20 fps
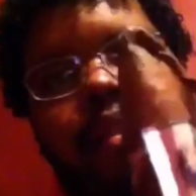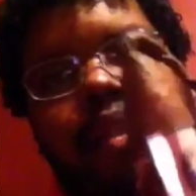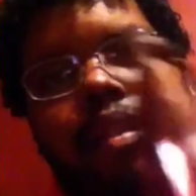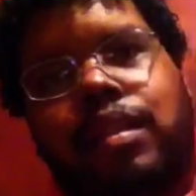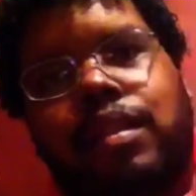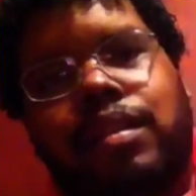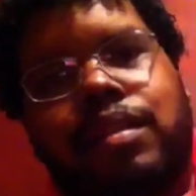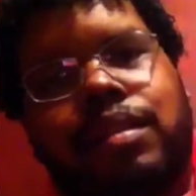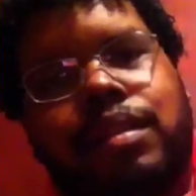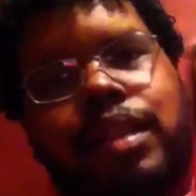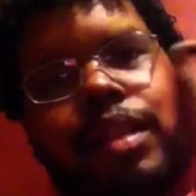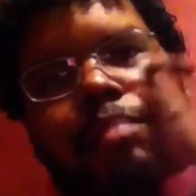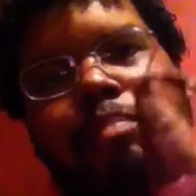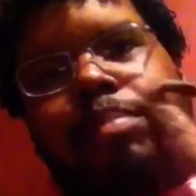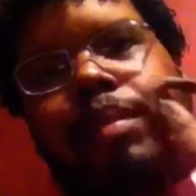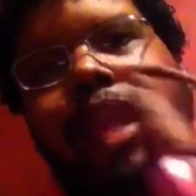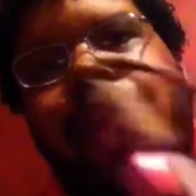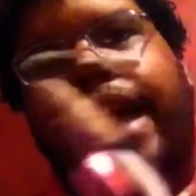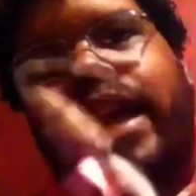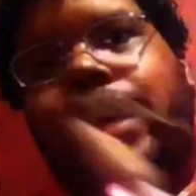like a
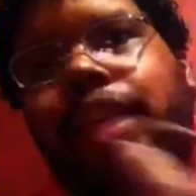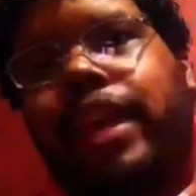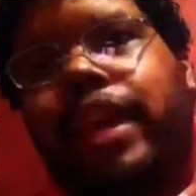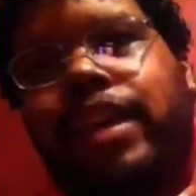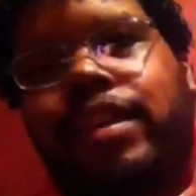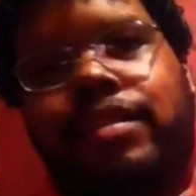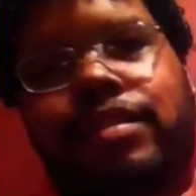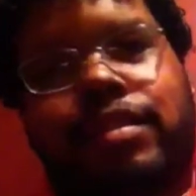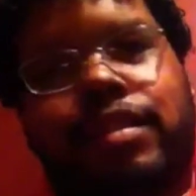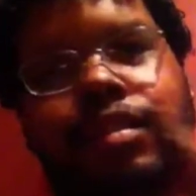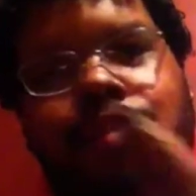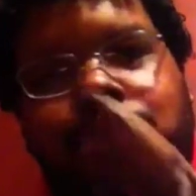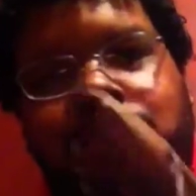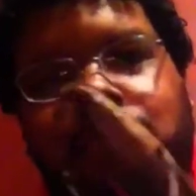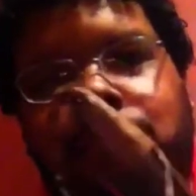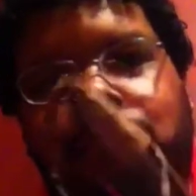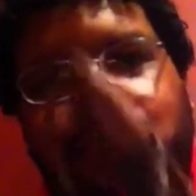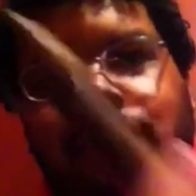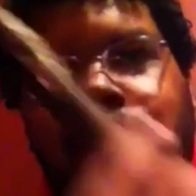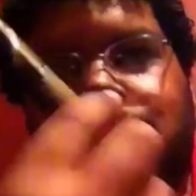black cat or
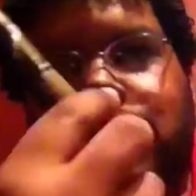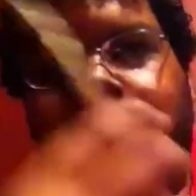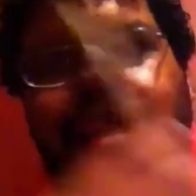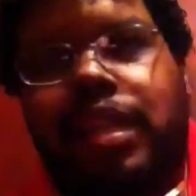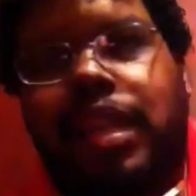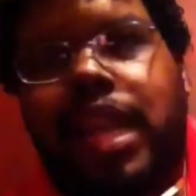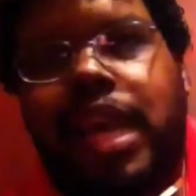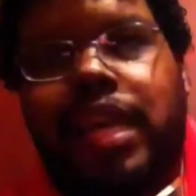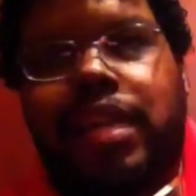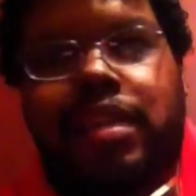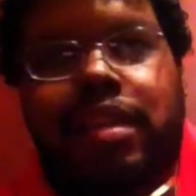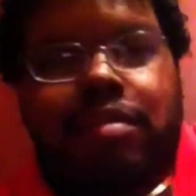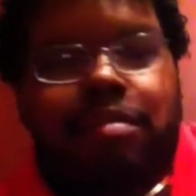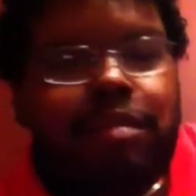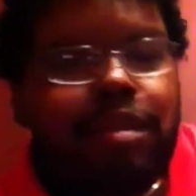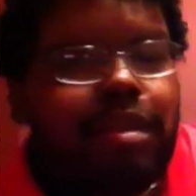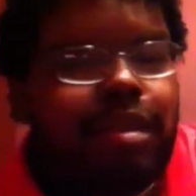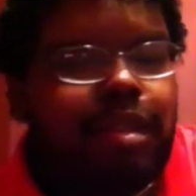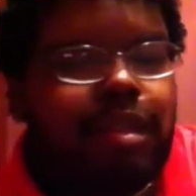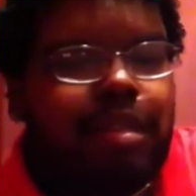something like that
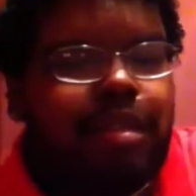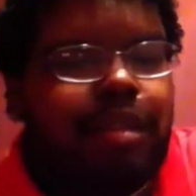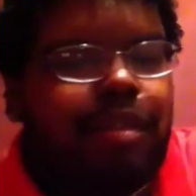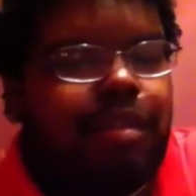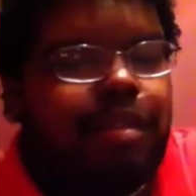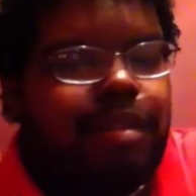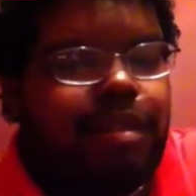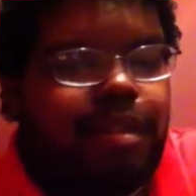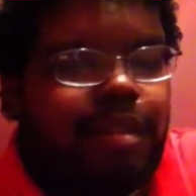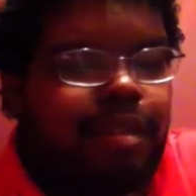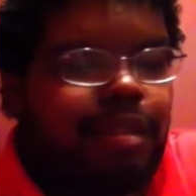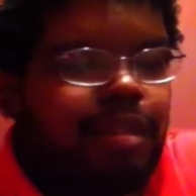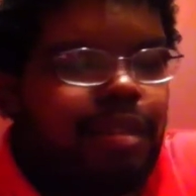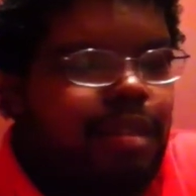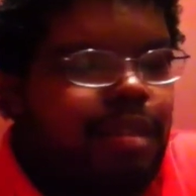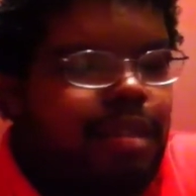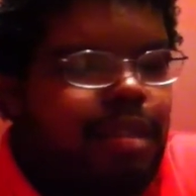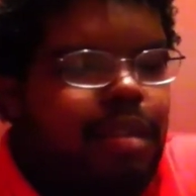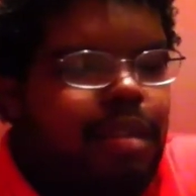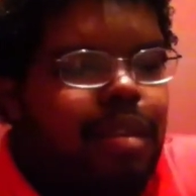mug and toss it.
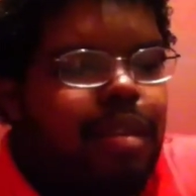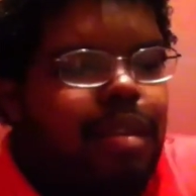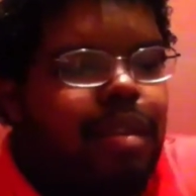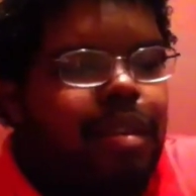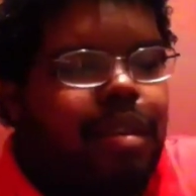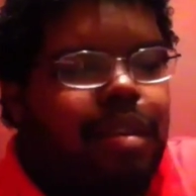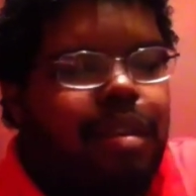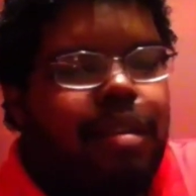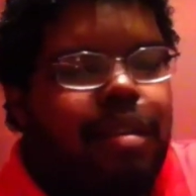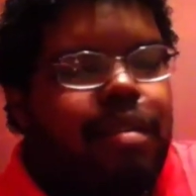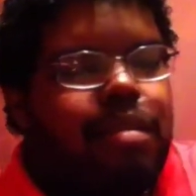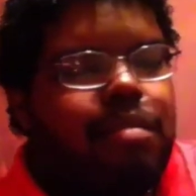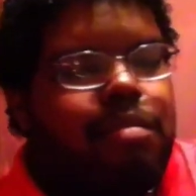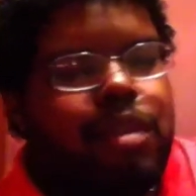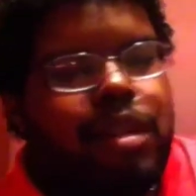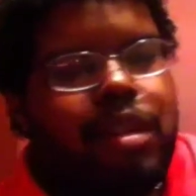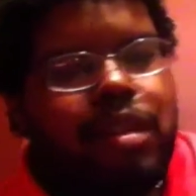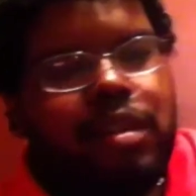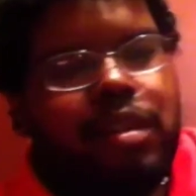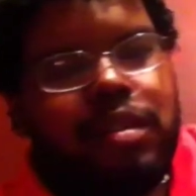
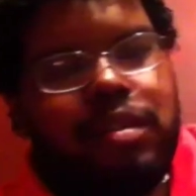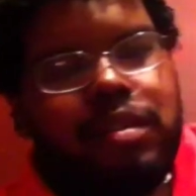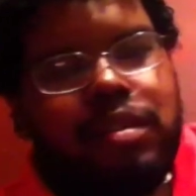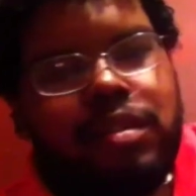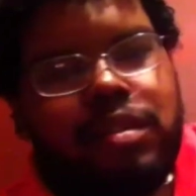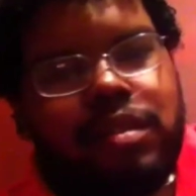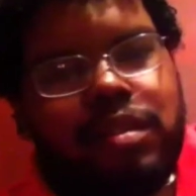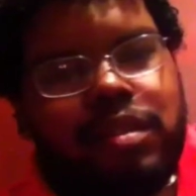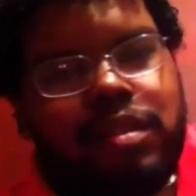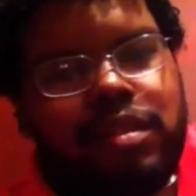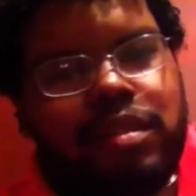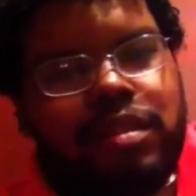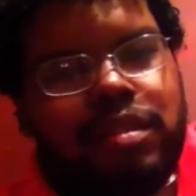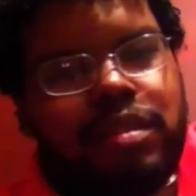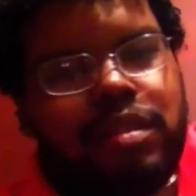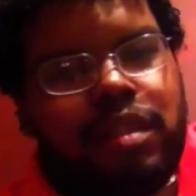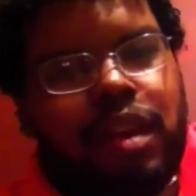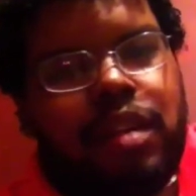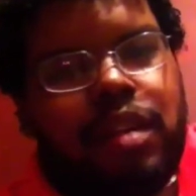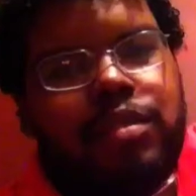But
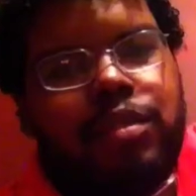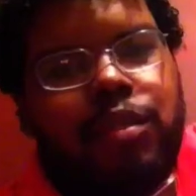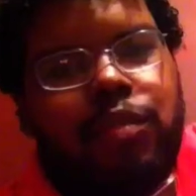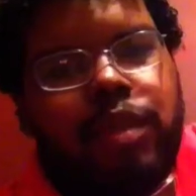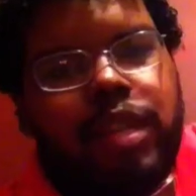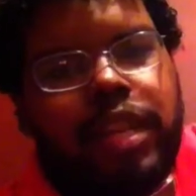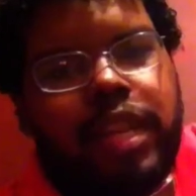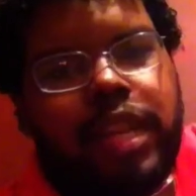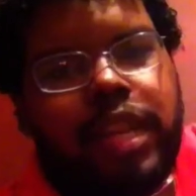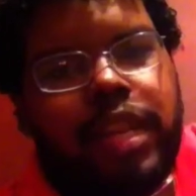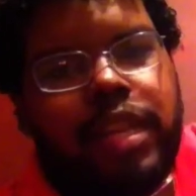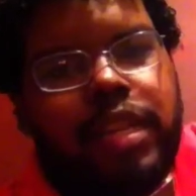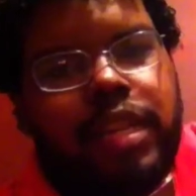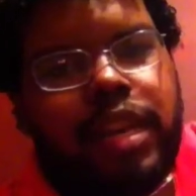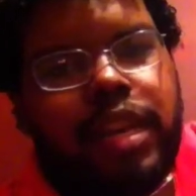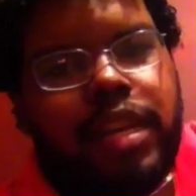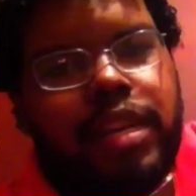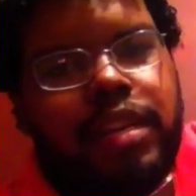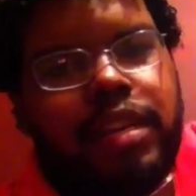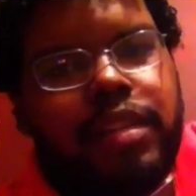also went ahead and
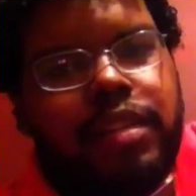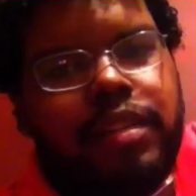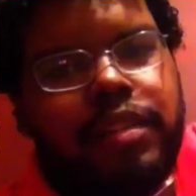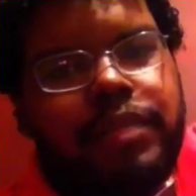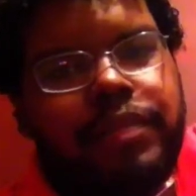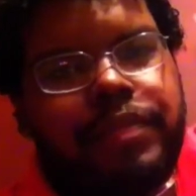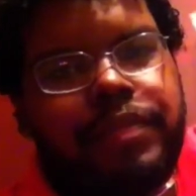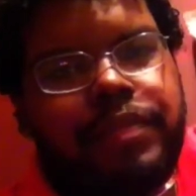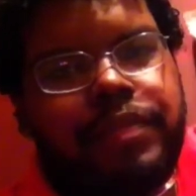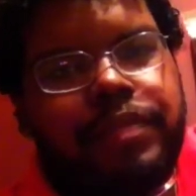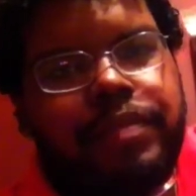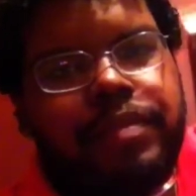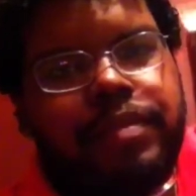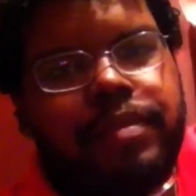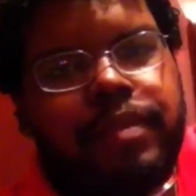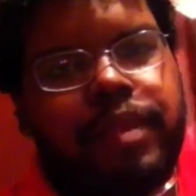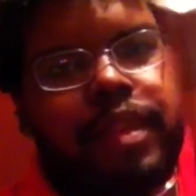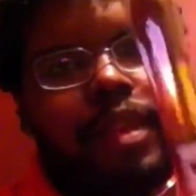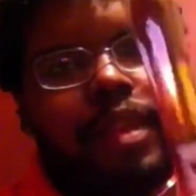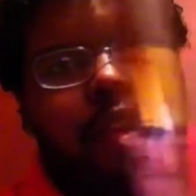got a
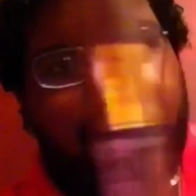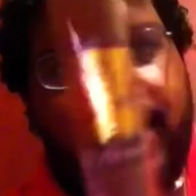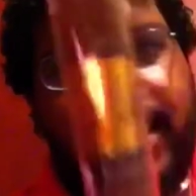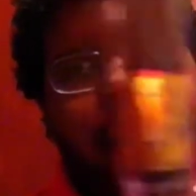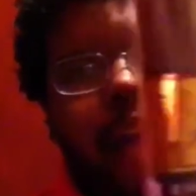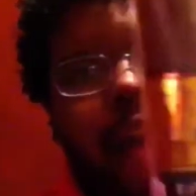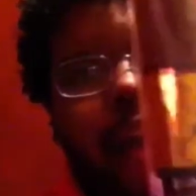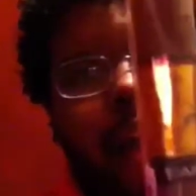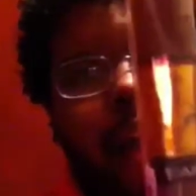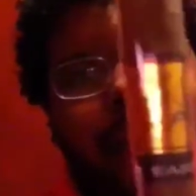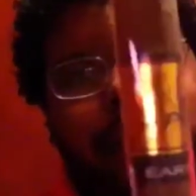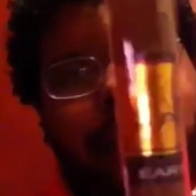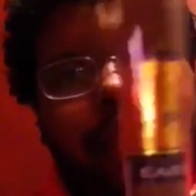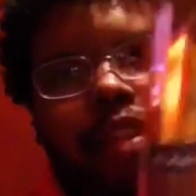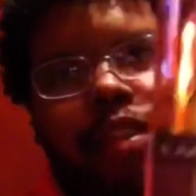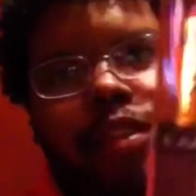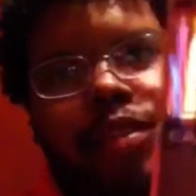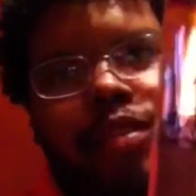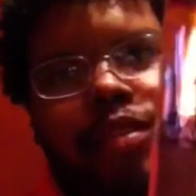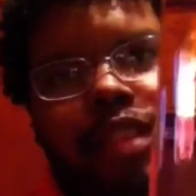
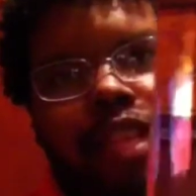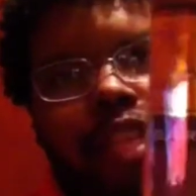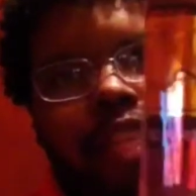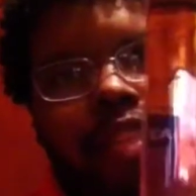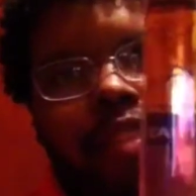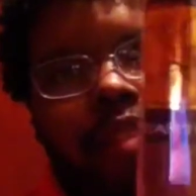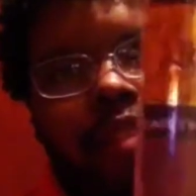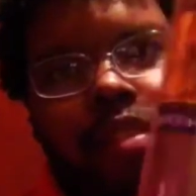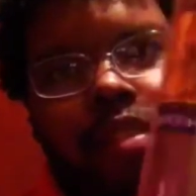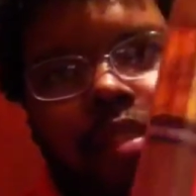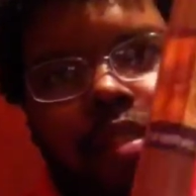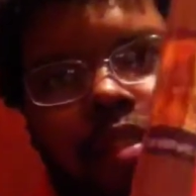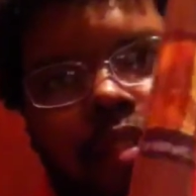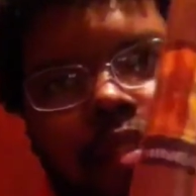acid earthiness.